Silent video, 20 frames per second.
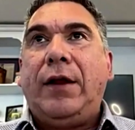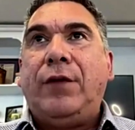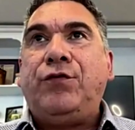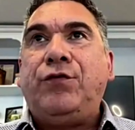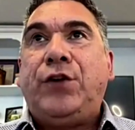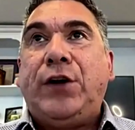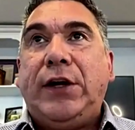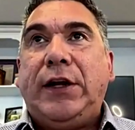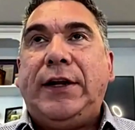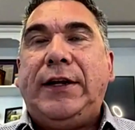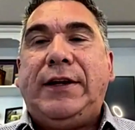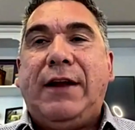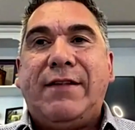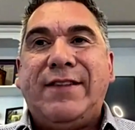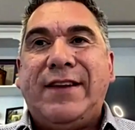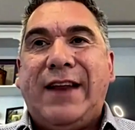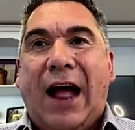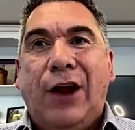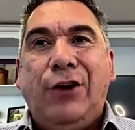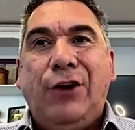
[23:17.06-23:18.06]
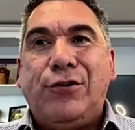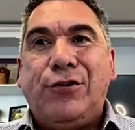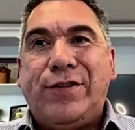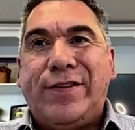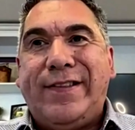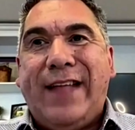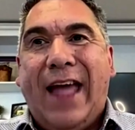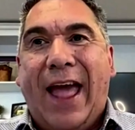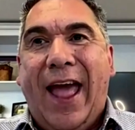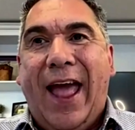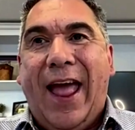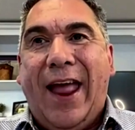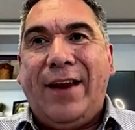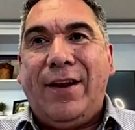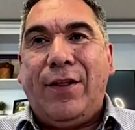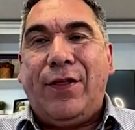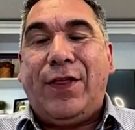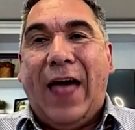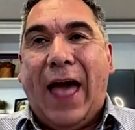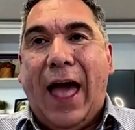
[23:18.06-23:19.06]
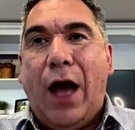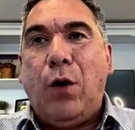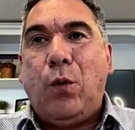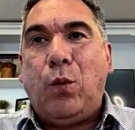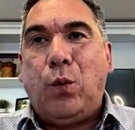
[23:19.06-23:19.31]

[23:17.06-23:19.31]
really doesn't understand that